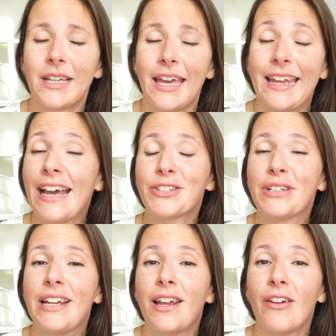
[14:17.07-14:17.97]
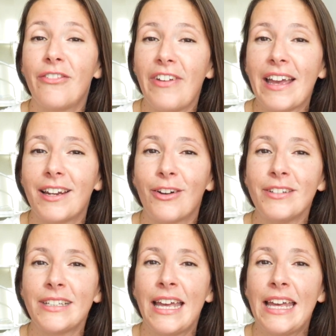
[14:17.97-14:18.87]
And actually, verlan
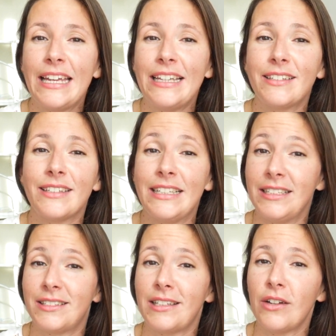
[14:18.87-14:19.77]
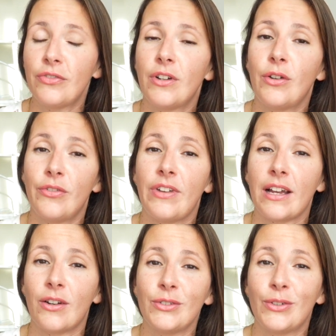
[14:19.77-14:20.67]
is in itself le
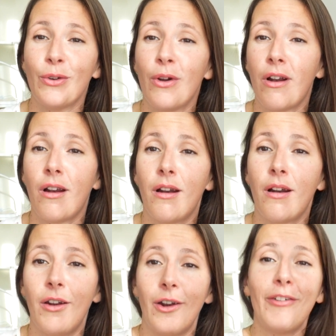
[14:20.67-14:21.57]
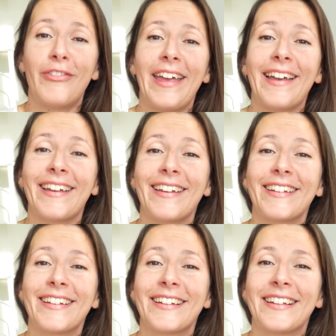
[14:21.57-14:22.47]
verlan de l'envers,
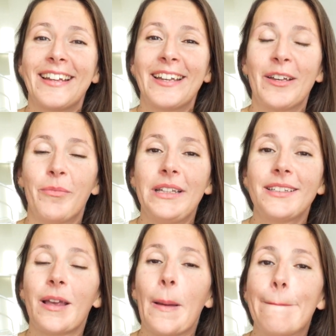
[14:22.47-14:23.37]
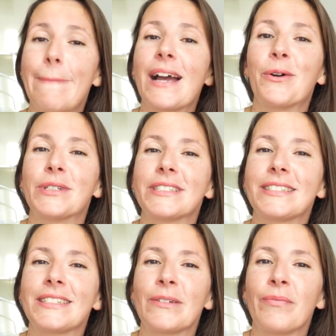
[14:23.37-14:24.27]
means
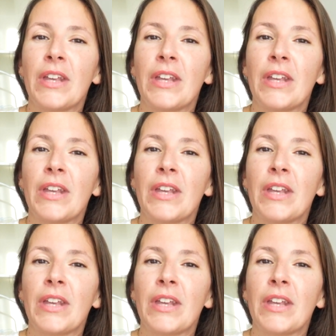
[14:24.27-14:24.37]
backwards.